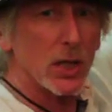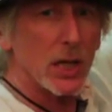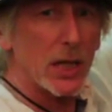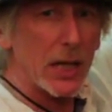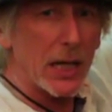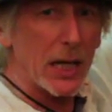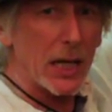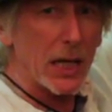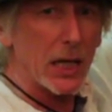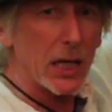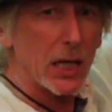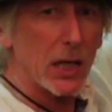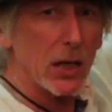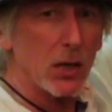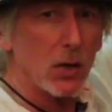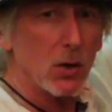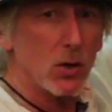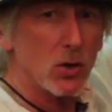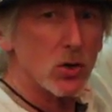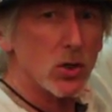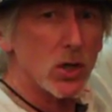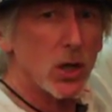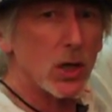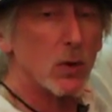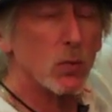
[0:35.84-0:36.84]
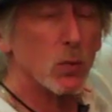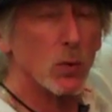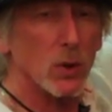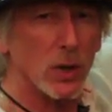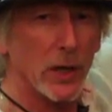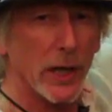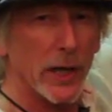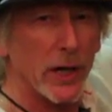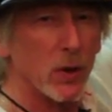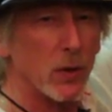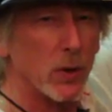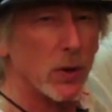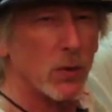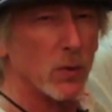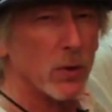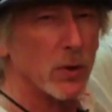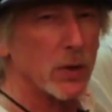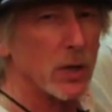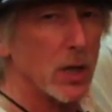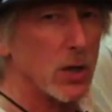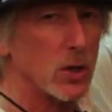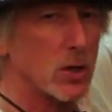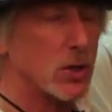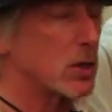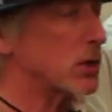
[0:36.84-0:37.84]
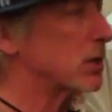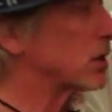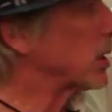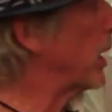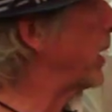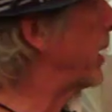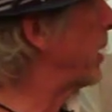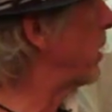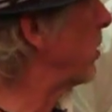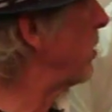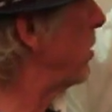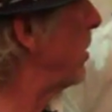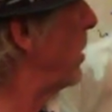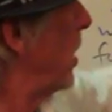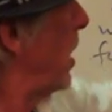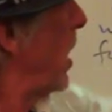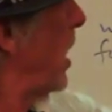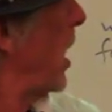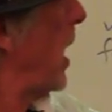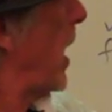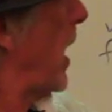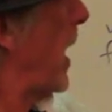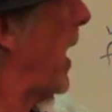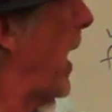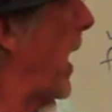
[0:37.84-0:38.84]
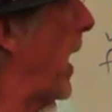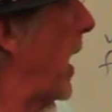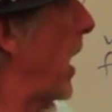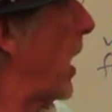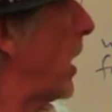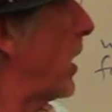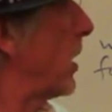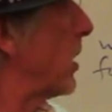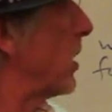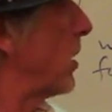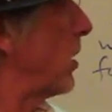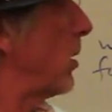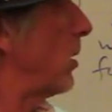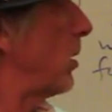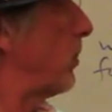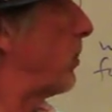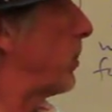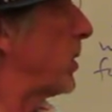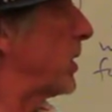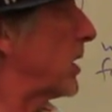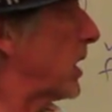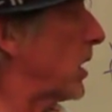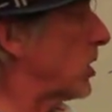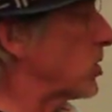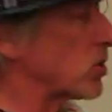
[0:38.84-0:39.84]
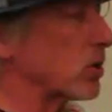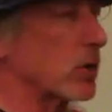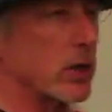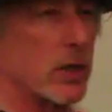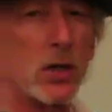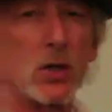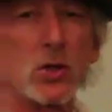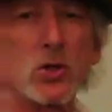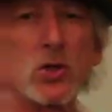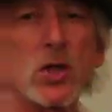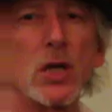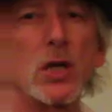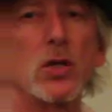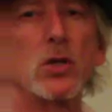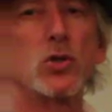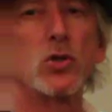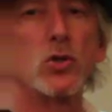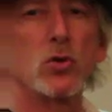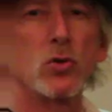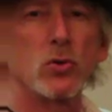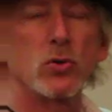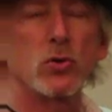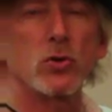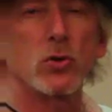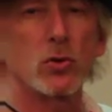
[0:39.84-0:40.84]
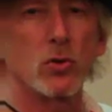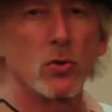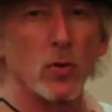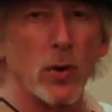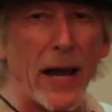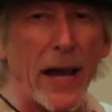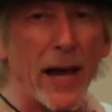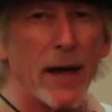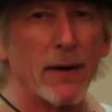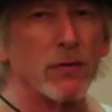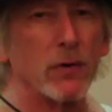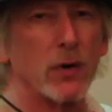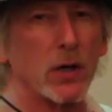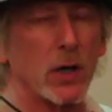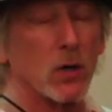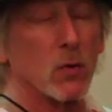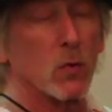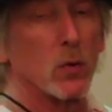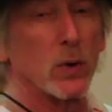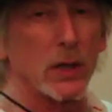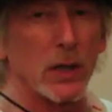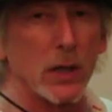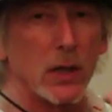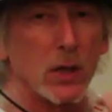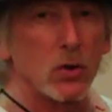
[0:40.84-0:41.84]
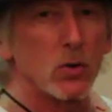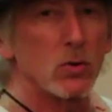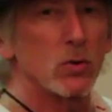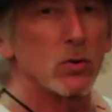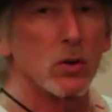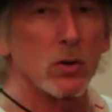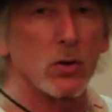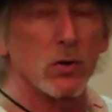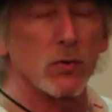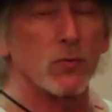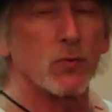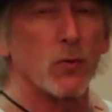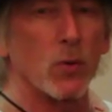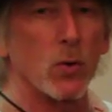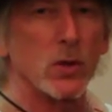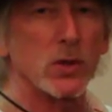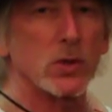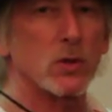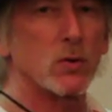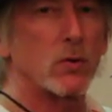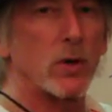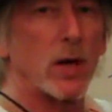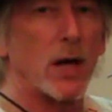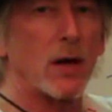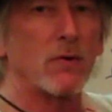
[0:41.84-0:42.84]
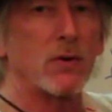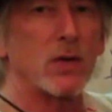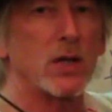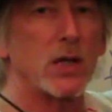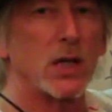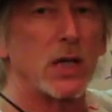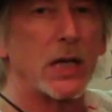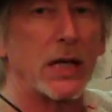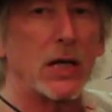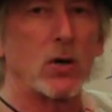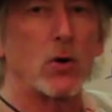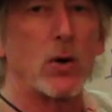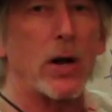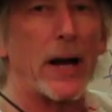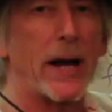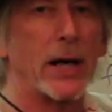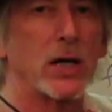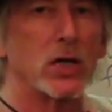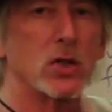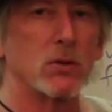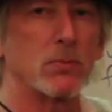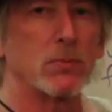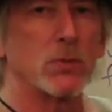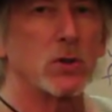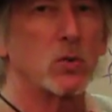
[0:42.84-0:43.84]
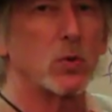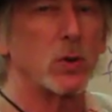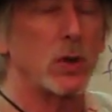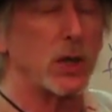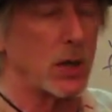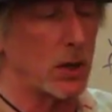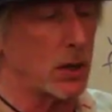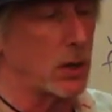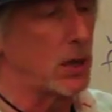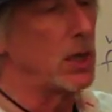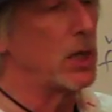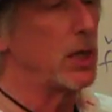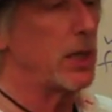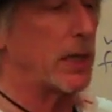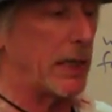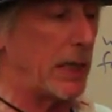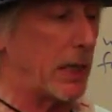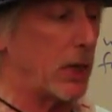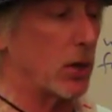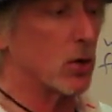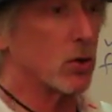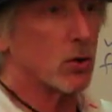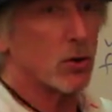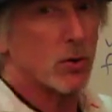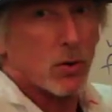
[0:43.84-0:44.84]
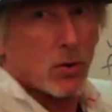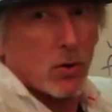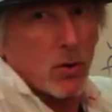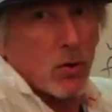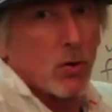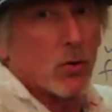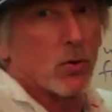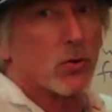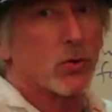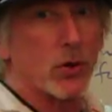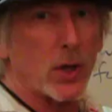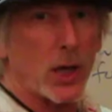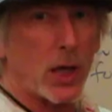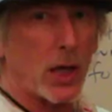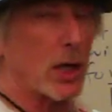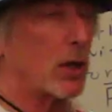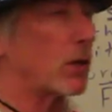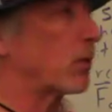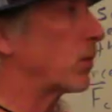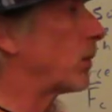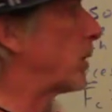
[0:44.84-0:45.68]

kinetic energy. We'll layer in rotations later. And potential energy due to gravity, really due to the force of gravity interaction between here, Earth, and